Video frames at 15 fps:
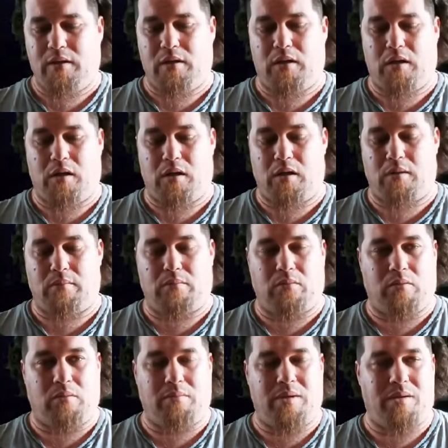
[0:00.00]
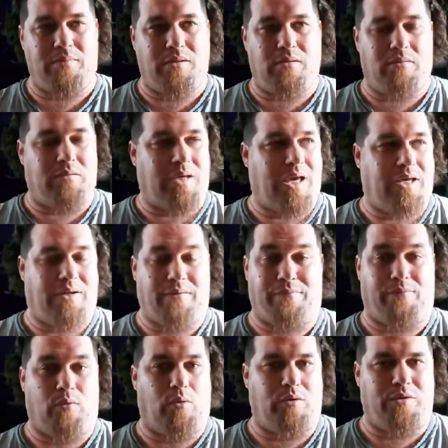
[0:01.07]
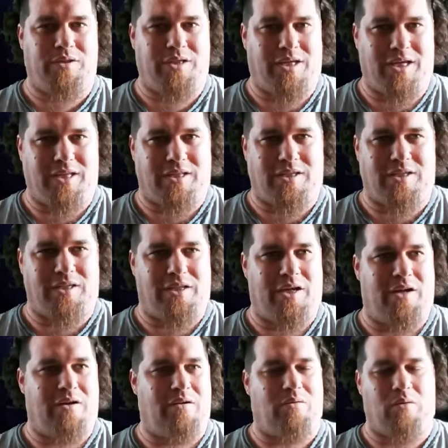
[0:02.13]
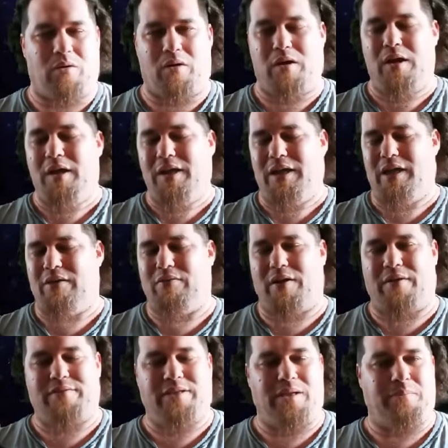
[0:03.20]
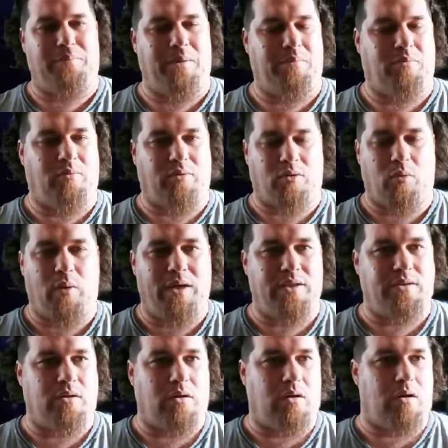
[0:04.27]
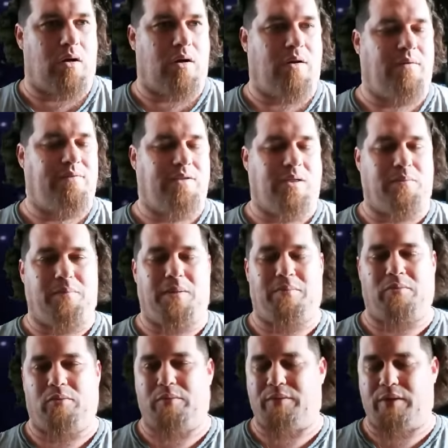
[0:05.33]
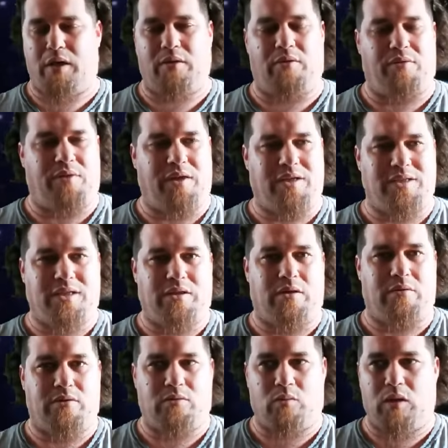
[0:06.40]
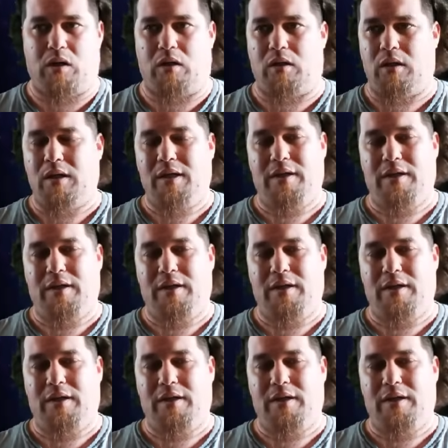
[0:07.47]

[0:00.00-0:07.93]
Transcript: or maybe you can't afford to get to there, or even I've seen people with Quasar, I've seen people with other things in there as well.